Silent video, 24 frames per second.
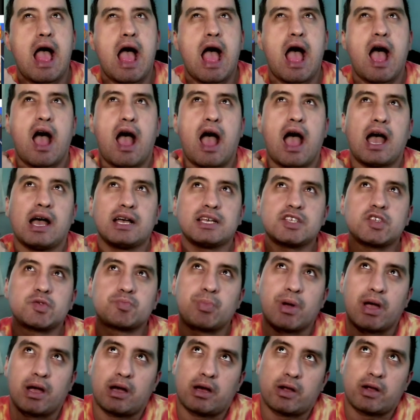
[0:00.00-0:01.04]
as
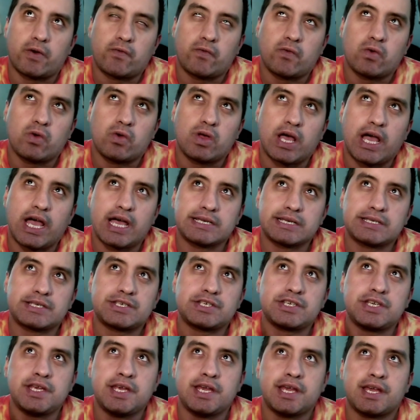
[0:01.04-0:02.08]
powerful as
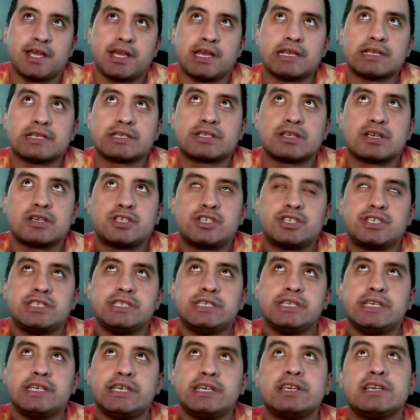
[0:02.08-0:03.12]
she is,
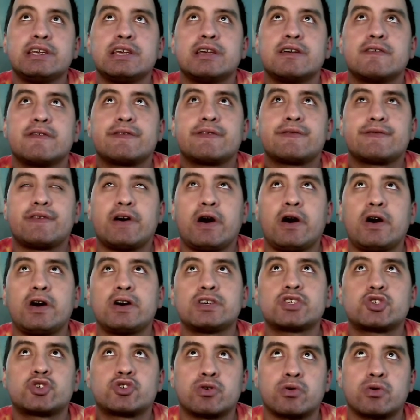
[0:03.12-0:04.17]
she falls
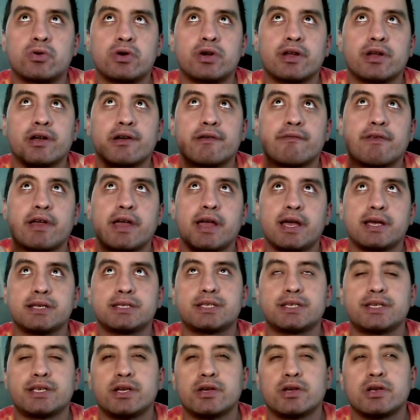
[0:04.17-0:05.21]
short of S
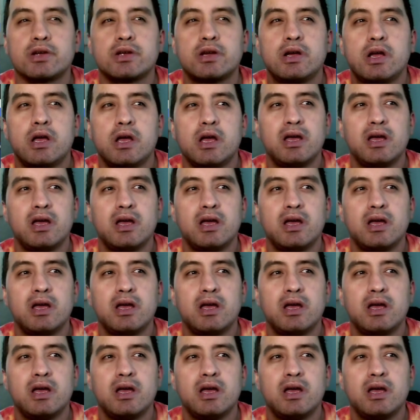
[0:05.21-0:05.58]
tier